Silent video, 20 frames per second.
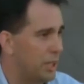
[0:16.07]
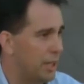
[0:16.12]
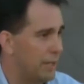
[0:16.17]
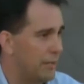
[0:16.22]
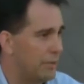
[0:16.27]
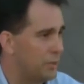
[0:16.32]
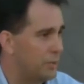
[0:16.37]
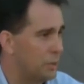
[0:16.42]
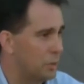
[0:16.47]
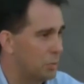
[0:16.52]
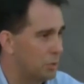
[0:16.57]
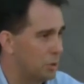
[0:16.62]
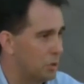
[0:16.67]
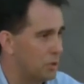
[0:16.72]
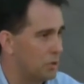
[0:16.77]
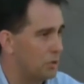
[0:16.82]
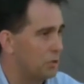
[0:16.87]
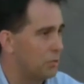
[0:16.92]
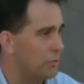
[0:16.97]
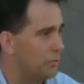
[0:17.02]
behalf of your
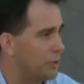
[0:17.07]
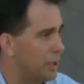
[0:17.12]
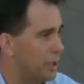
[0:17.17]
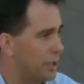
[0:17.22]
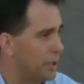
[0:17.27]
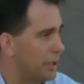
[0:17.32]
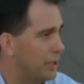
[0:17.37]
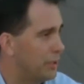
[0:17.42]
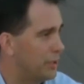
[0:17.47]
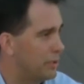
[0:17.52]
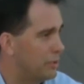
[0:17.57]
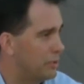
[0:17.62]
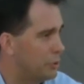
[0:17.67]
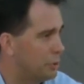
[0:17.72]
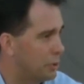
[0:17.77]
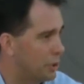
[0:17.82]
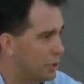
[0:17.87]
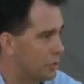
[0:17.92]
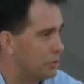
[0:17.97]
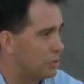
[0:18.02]
personal
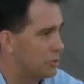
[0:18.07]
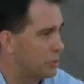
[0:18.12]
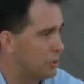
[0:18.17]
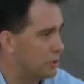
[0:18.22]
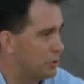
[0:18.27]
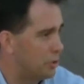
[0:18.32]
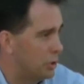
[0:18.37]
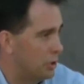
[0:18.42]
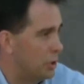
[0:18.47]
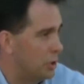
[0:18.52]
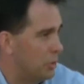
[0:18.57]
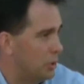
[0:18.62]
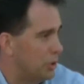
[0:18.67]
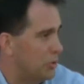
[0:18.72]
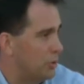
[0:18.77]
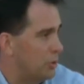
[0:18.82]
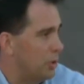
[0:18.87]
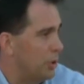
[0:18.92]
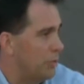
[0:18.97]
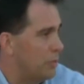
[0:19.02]
finances or your industries. You're here
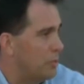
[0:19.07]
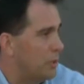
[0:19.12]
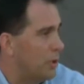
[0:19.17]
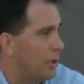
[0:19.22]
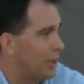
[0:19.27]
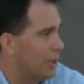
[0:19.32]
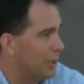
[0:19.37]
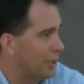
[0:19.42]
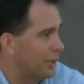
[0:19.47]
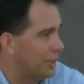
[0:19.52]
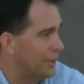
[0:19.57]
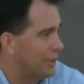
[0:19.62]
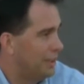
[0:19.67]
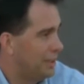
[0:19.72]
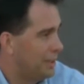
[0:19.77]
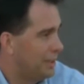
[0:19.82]
because you love America.